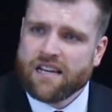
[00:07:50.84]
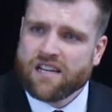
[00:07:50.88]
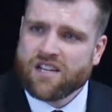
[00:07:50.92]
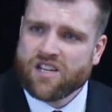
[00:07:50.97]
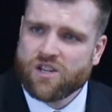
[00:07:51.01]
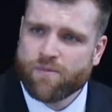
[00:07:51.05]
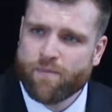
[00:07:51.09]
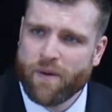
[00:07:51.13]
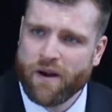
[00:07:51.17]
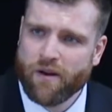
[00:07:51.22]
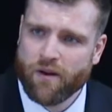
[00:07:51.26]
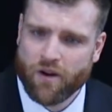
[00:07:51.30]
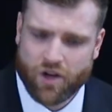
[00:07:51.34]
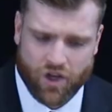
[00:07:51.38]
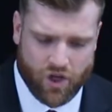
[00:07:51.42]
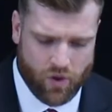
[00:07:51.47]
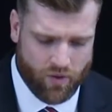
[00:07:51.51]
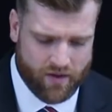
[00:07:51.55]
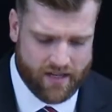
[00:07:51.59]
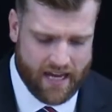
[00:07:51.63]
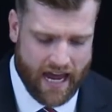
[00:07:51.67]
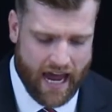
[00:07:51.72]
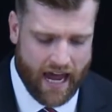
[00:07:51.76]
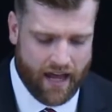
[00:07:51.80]

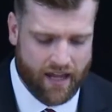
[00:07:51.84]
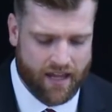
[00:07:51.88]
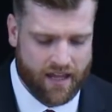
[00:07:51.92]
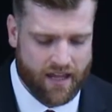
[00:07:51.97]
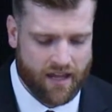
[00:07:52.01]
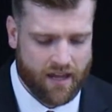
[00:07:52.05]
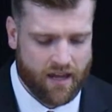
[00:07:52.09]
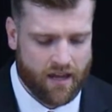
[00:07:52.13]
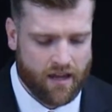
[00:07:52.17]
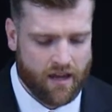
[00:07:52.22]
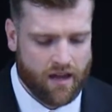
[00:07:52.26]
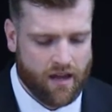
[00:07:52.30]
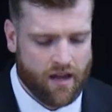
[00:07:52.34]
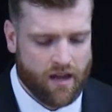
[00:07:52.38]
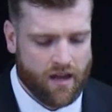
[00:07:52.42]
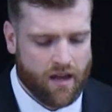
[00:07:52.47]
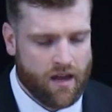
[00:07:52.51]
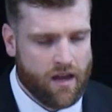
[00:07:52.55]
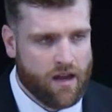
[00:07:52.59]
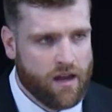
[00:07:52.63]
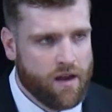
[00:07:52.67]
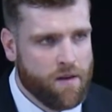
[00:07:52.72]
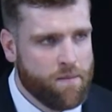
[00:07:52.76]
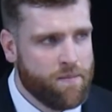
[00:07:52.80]
spiritual death,
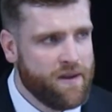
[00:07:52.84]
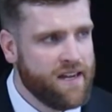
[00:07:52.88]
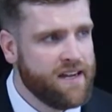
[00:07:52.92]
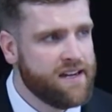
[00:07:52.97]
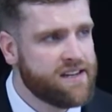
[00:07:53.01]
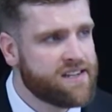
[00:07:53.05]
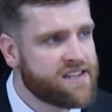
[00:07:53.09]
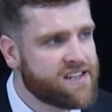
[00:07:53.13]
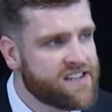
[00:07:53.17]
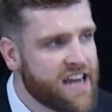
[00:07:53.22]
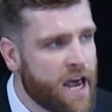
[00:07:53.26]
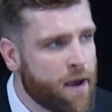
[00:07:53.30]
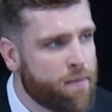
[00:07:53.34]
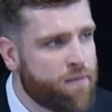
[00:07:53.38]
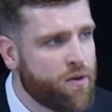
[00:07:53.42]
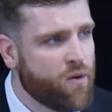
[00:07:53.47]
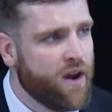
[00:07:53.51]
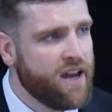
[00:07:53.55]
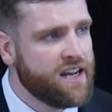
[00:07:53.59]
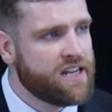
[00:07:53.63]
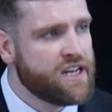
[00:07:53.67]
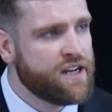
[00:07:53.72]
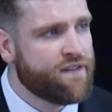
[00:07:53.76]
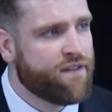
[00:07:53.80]
being
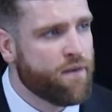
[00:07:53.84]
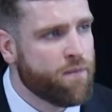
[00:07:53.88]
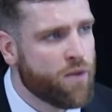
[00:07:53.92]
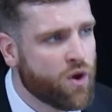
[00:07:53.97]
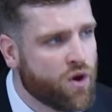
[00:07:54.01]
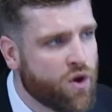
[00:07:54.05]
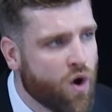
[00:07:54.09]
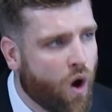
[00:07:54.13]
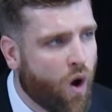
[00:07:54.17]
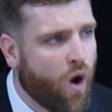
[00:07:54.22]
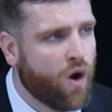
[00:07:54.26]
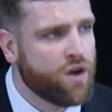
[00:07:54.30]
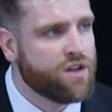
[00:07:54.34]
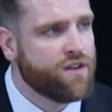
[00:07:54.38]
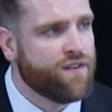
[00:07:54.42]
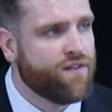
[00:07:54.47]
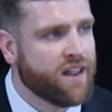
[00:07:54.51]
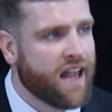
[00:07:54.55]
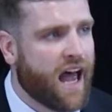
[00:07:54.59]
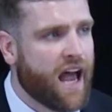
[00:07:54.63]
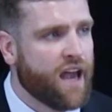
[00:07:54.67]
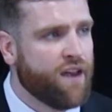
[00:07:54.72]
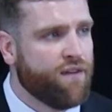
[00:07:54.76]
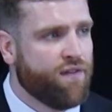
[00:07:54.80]
separated from the God of
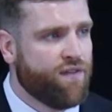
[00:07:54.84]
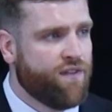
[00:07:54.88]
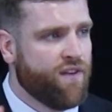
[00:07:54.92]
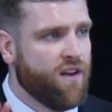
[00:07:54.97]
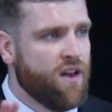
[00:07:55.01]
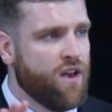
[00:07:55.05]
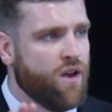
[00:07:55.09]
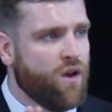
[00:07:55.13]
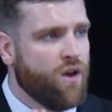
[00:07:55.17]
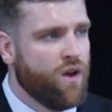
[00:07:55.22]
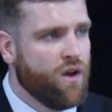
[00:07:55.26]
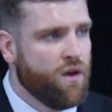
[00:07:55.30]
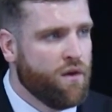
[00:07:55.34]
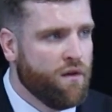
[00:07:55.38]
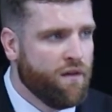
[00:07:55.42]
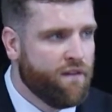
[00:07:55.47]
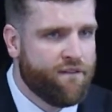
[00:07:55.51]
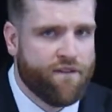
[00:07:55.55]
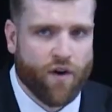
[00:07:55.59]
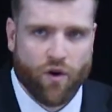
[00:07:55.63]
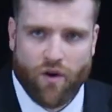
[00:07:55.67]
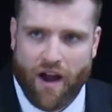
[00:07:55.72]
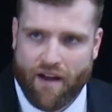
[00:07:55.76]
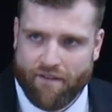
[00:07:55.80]
life
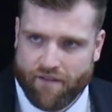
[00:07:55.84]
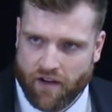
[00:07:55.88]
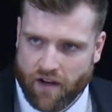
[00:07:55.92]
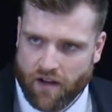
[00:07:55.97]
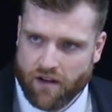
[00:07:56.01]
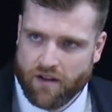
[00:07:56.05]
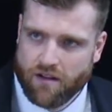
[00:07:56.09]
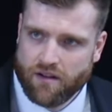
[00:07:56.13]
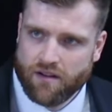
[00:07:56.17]
forever.